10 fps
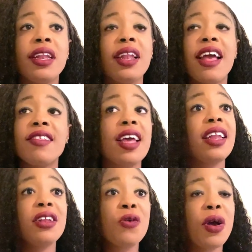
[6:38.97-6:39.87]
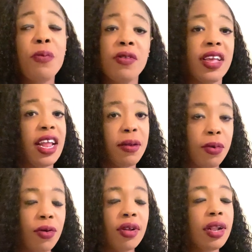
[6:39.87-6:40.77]
I said, I didn't know I was supposed to get the
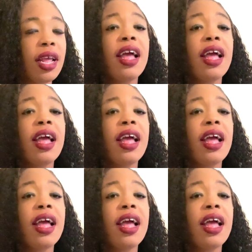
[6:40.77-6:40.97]
bowl.